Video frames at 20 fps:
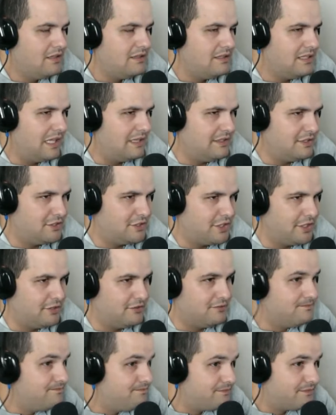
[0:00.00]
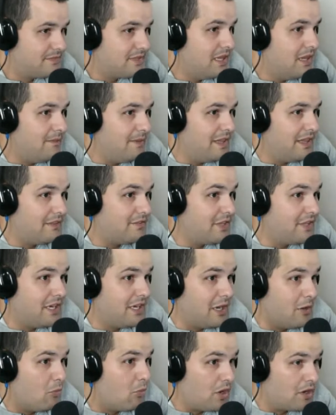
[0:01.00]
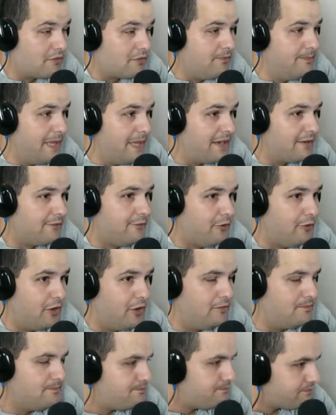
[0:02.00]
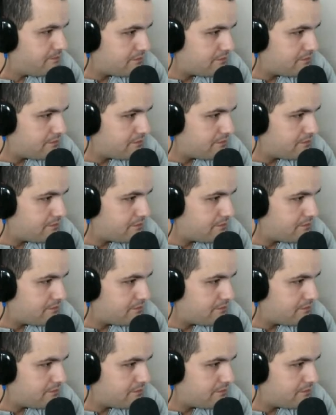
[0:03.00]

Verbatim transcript: than the shield. I mean, that's it. It worked better for her.